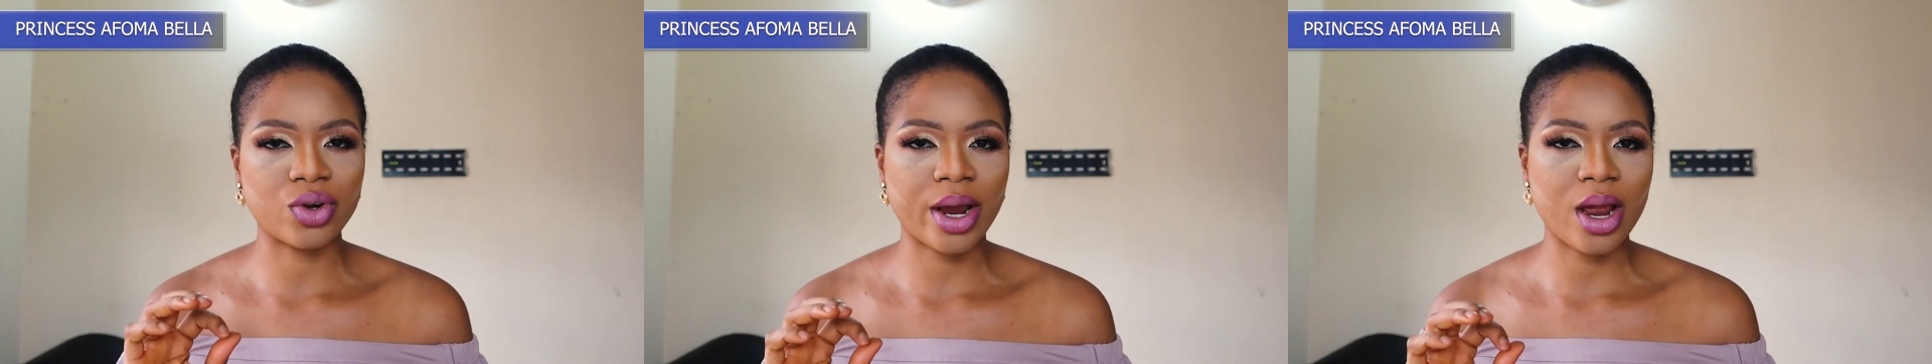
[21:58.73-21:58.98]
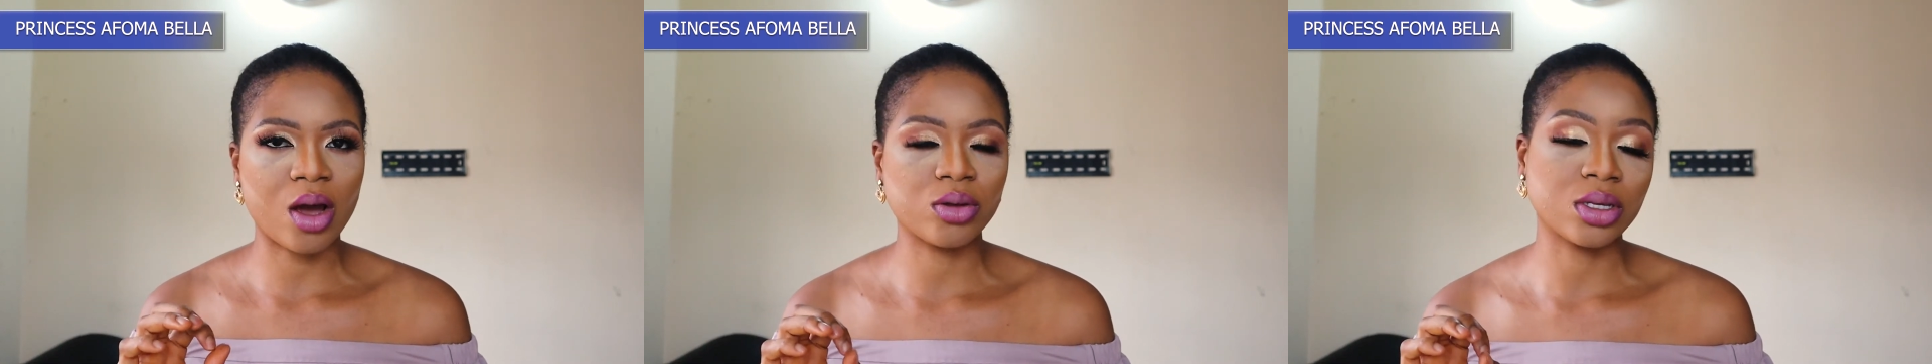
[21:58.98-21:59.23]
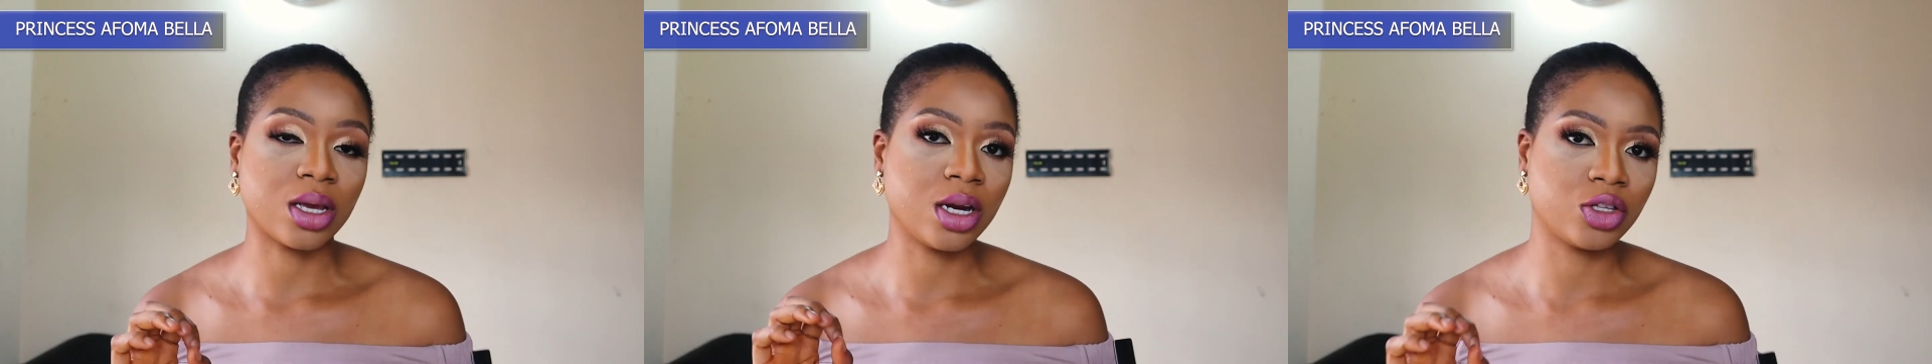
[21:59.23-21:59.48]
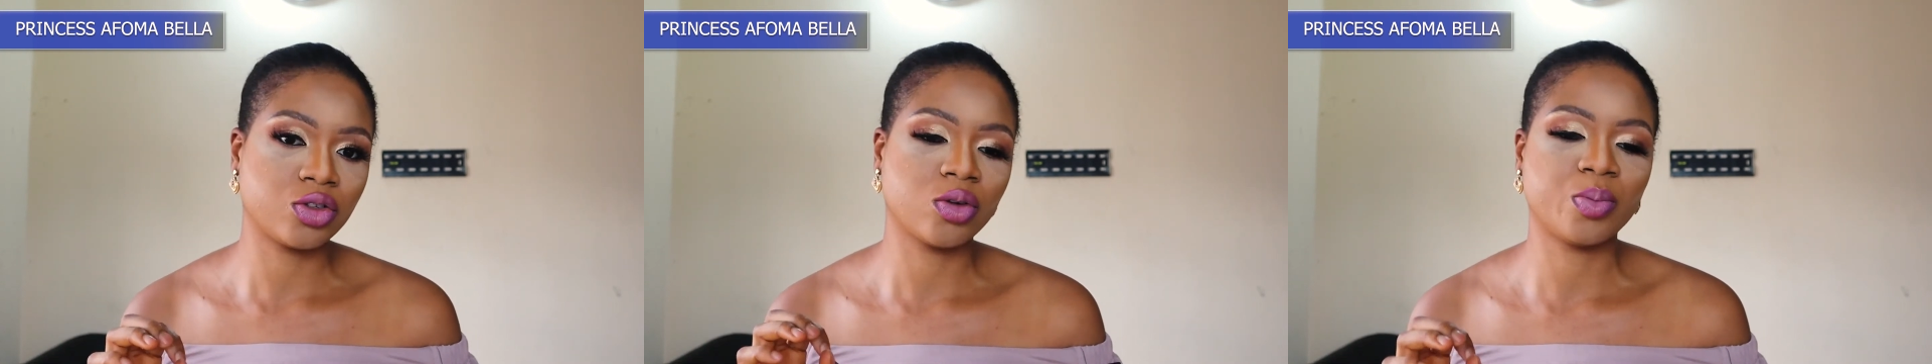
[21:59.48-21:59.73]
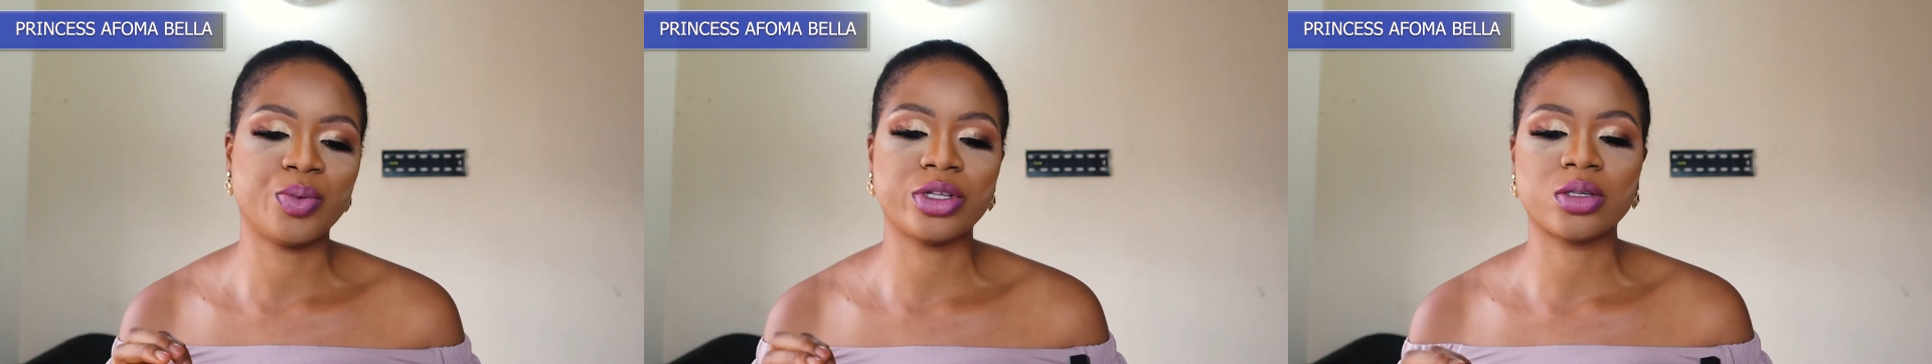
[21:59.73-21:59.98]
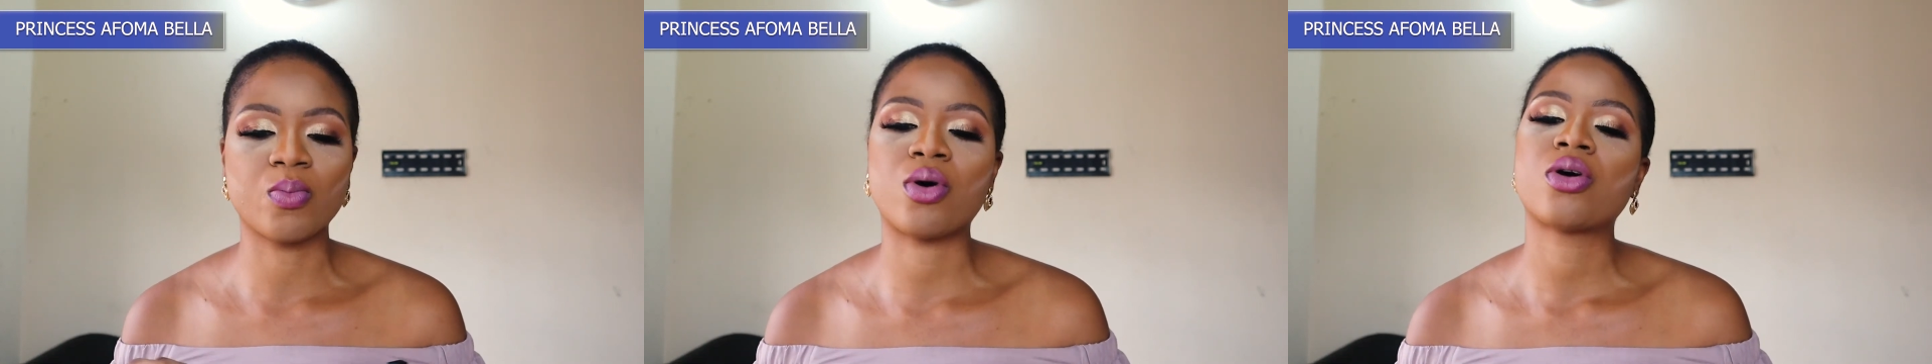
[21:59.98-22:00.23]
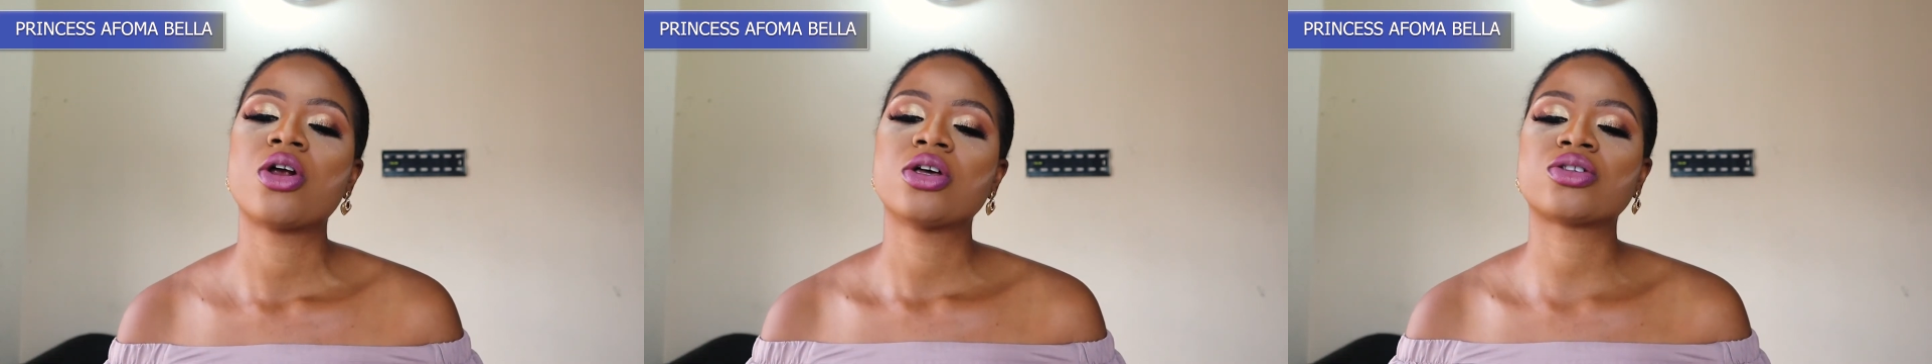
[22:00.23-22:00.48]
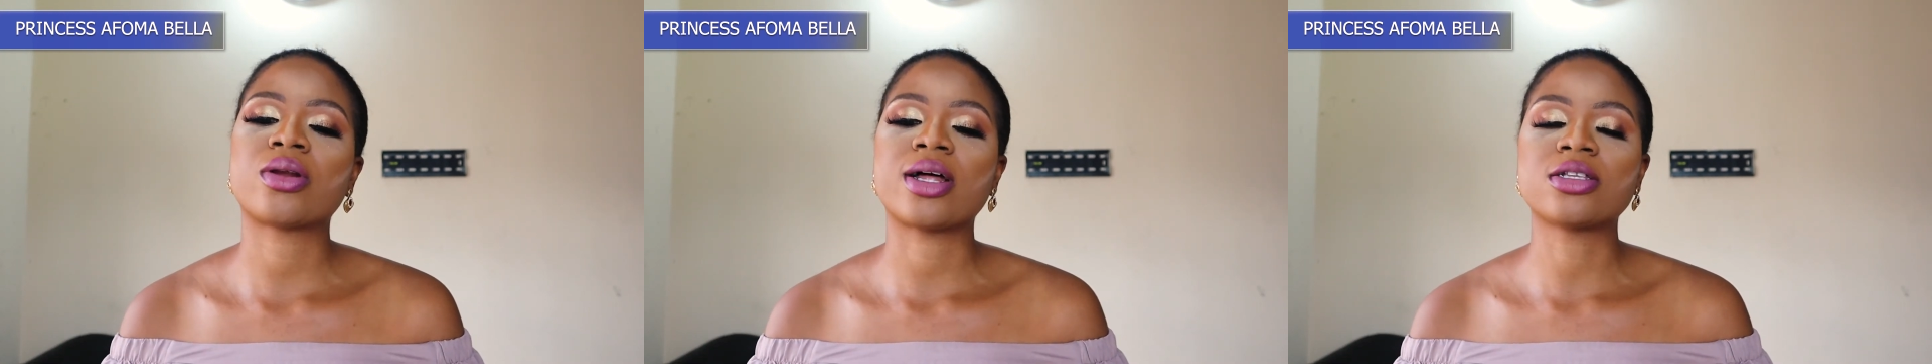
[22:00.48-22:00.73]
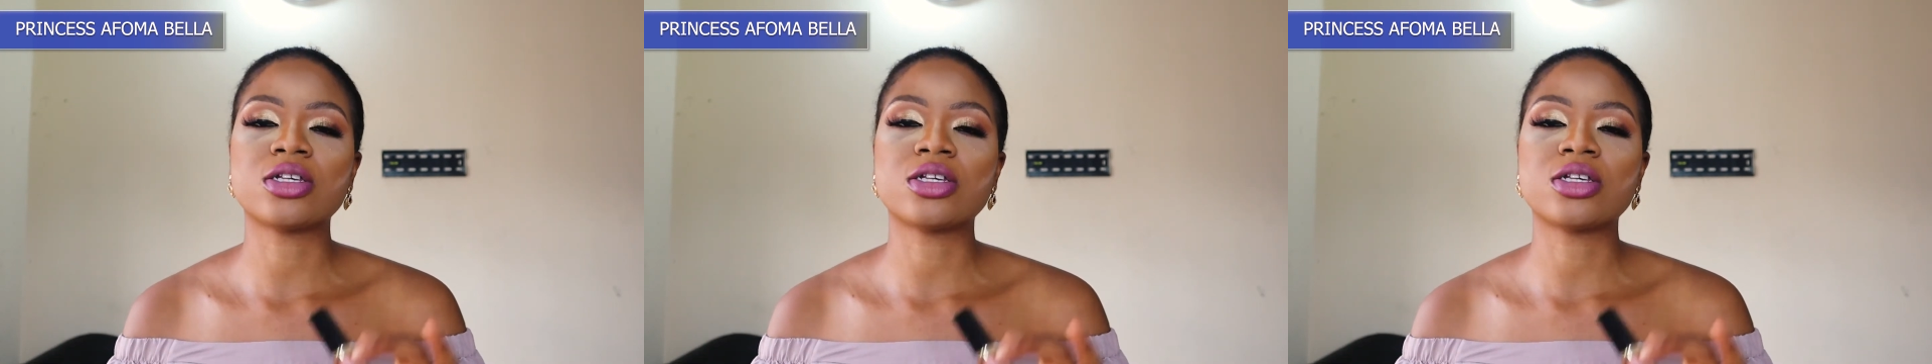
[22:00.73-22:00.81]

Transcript: dry out a little bit more, so that